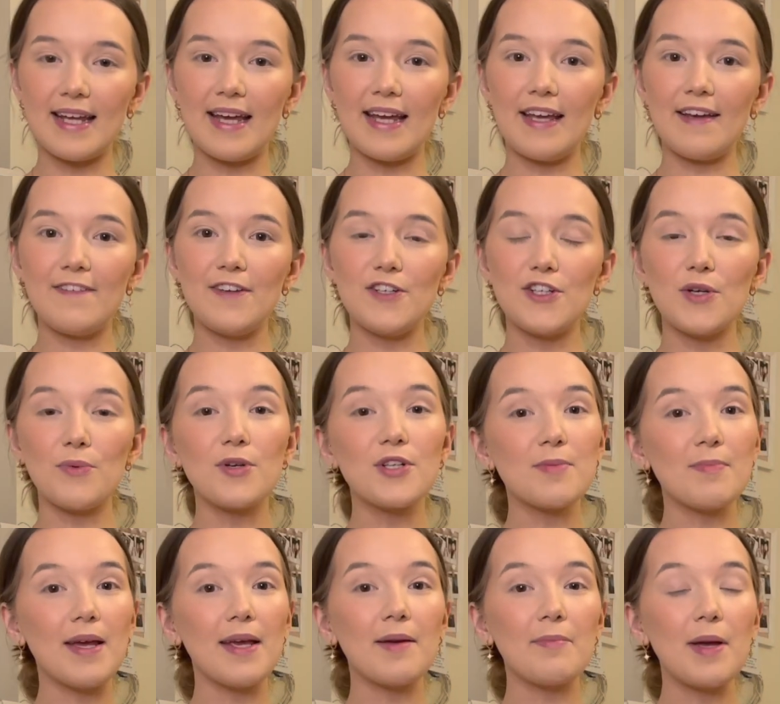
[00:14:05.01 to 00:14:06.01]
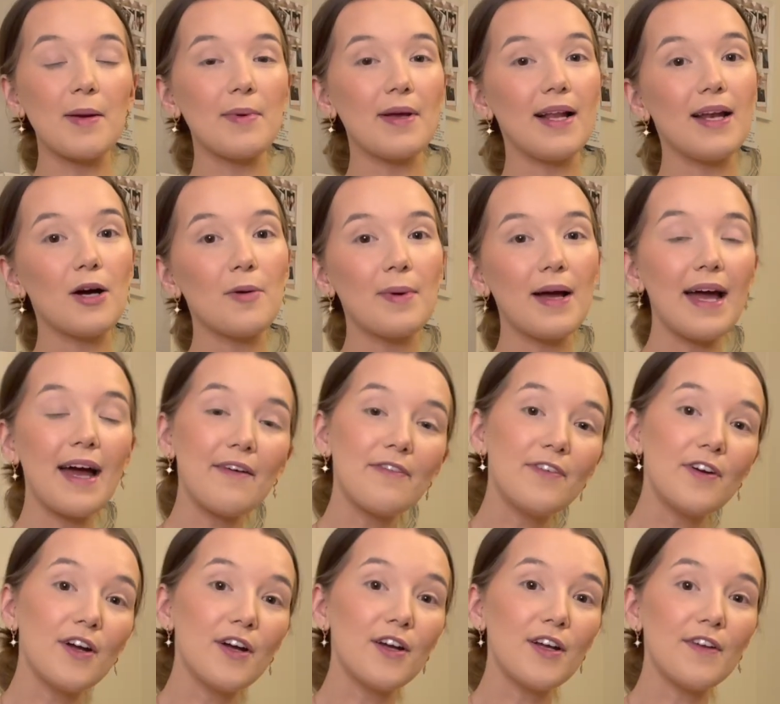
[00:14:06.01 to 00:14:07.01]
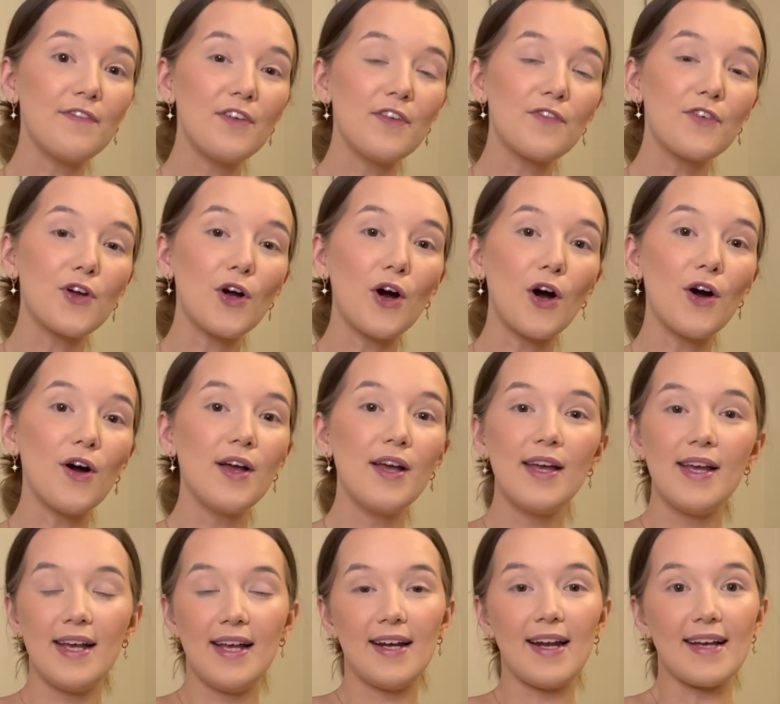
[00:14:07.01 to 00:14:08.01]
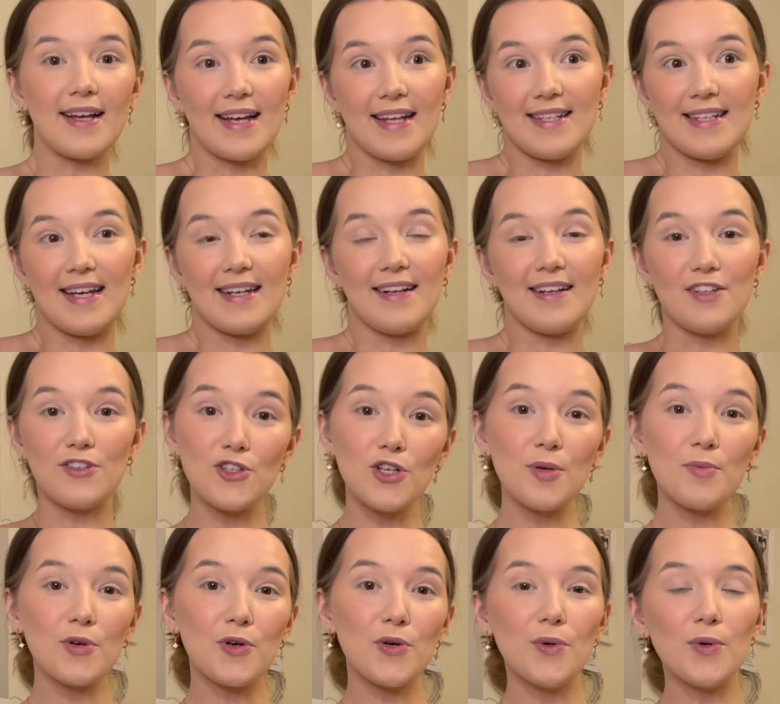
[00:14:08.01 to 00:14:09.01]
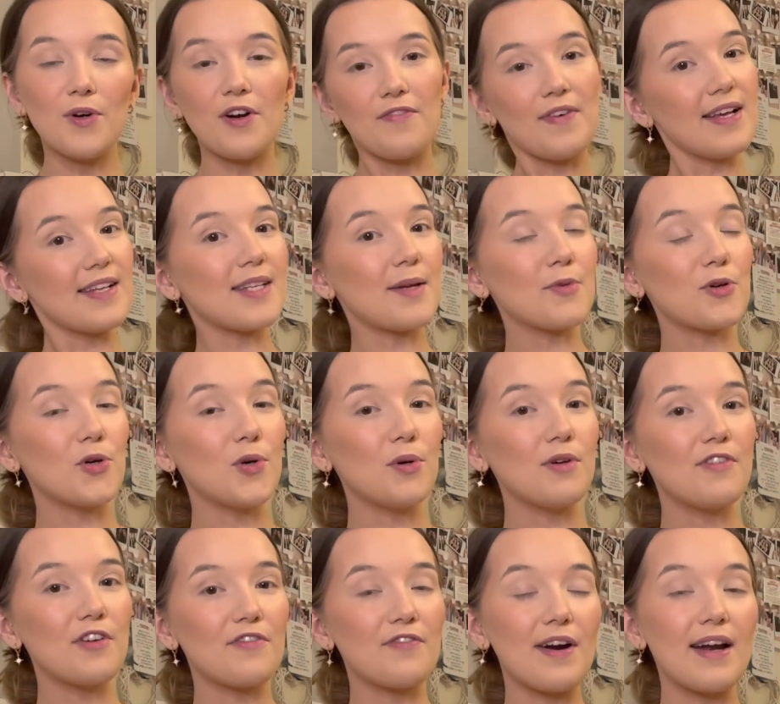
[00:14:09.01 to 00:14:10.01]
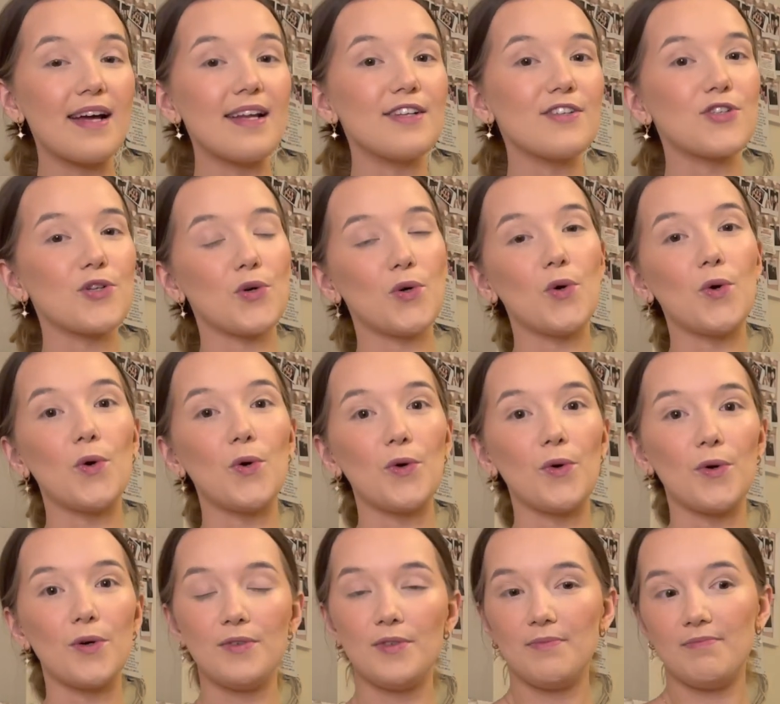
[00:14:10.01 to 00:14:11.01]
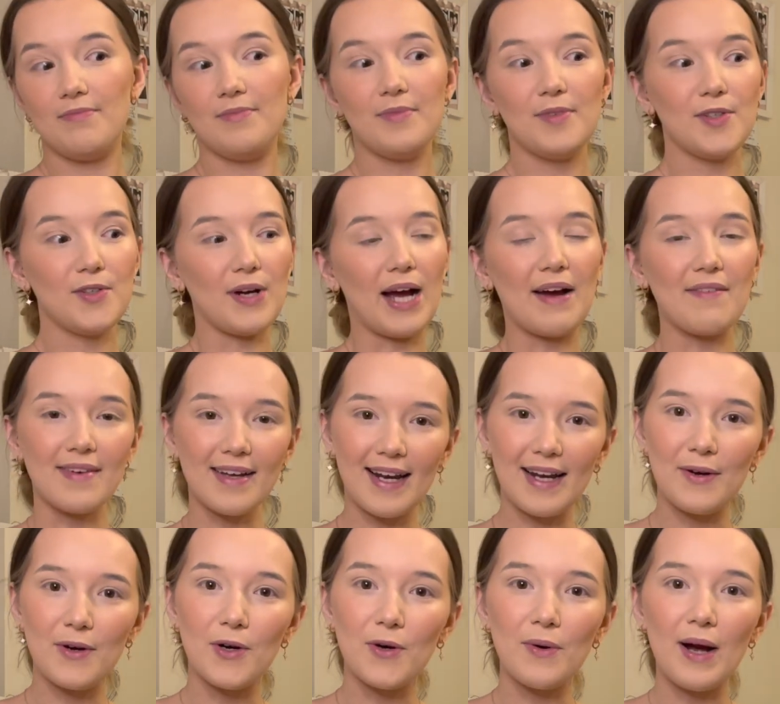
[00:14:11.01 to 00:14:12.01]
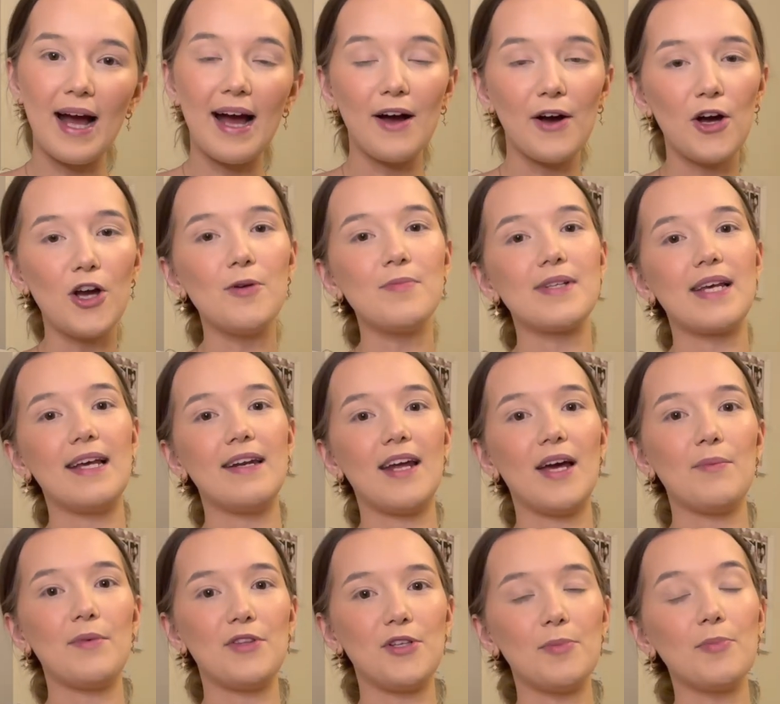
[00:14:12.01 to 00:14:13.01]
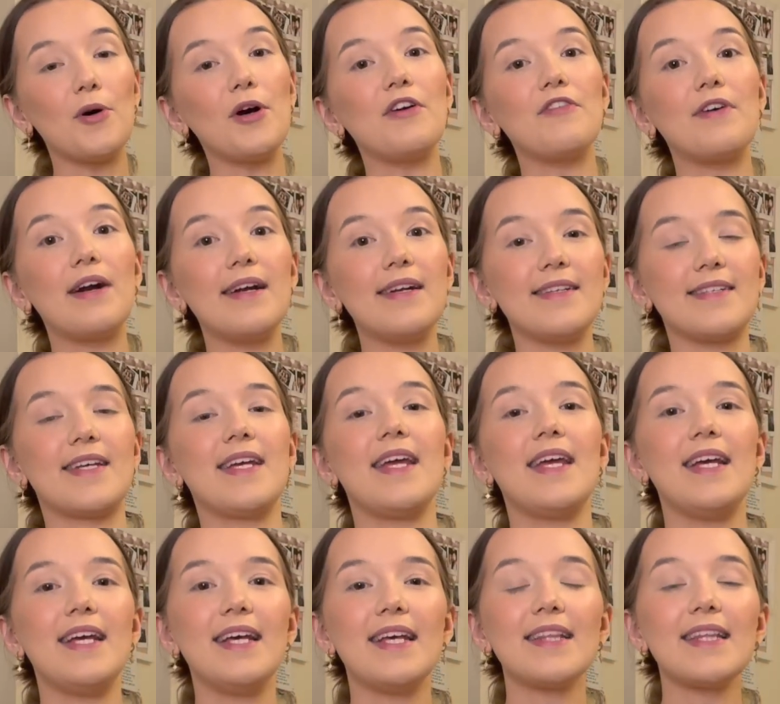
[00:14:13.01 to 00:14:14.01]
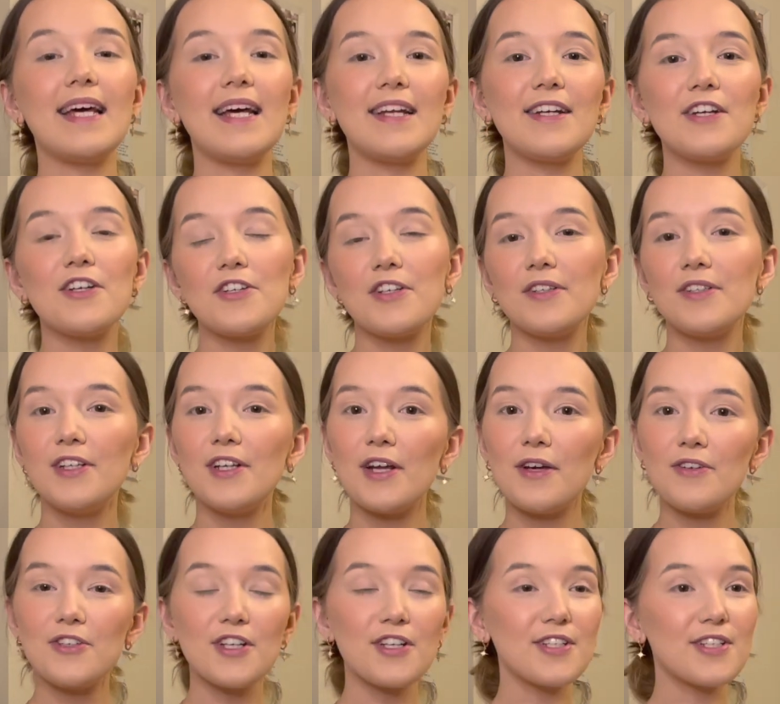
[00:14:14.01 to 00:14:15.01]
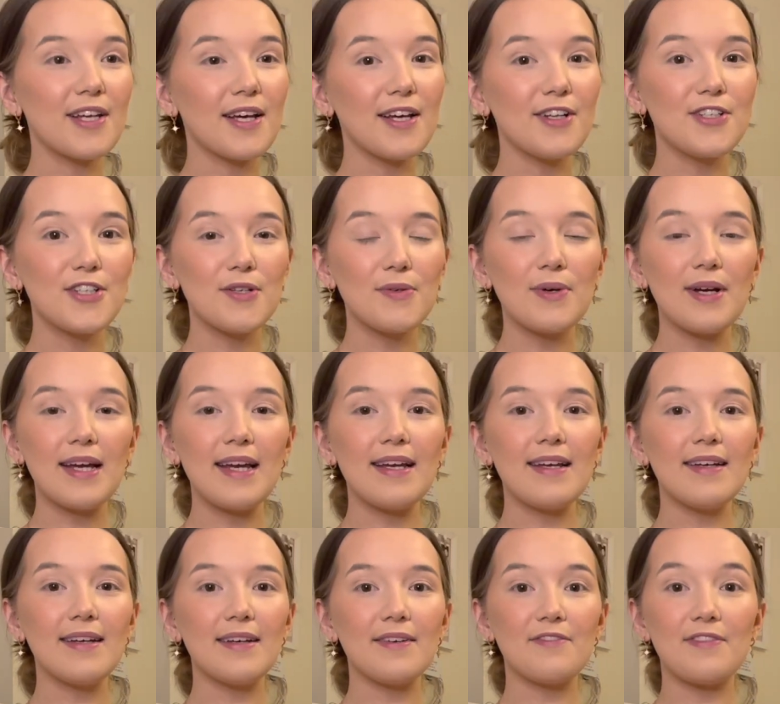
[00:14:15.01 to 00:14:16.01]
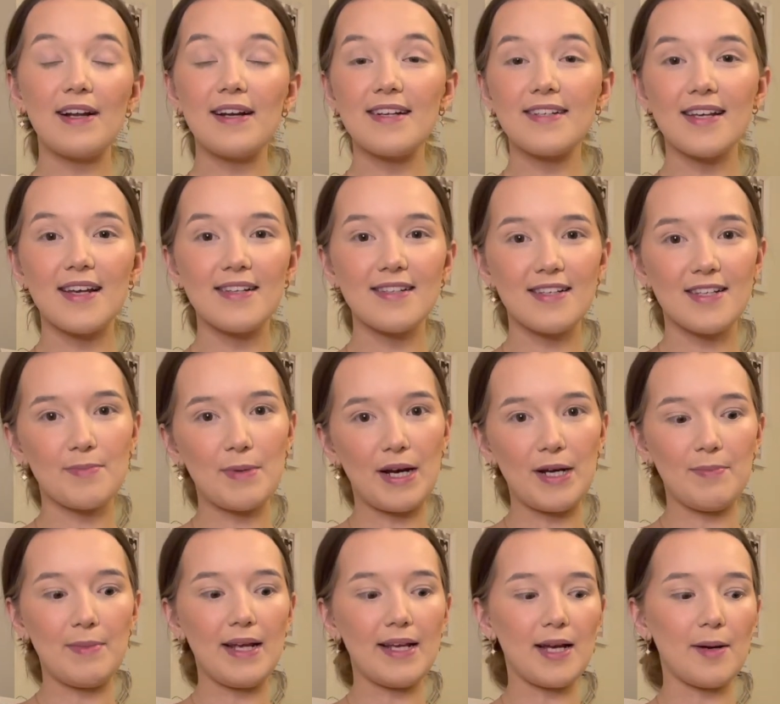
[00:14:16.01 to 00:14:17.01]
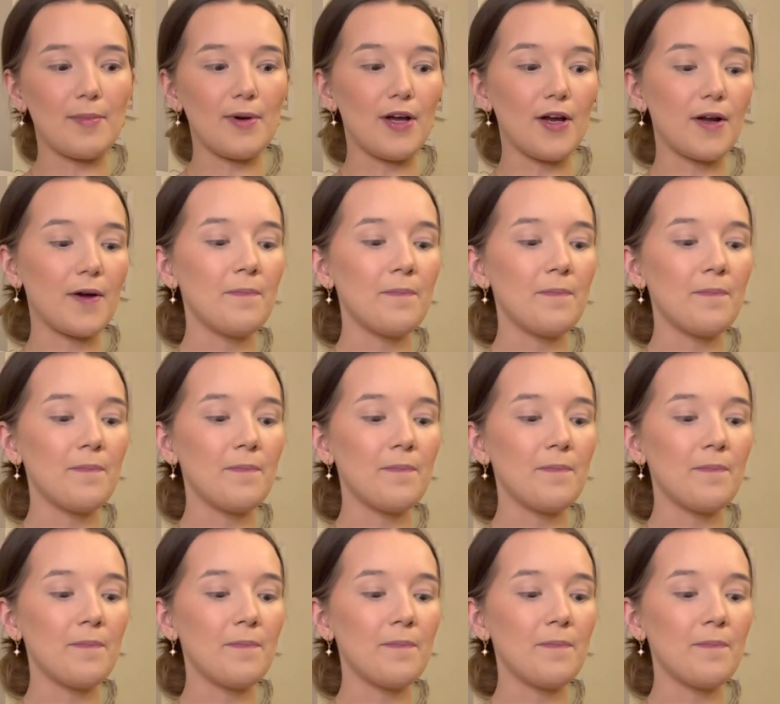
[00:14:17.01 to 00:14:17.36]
If you do want to make maybe a little bit effort, if you've got, like I said, a Zoom call, a FaceTime call with your friends, or you're having a little at-home date night with your boyfriend, then, you know, just to do a Valentine's inspired makeup look.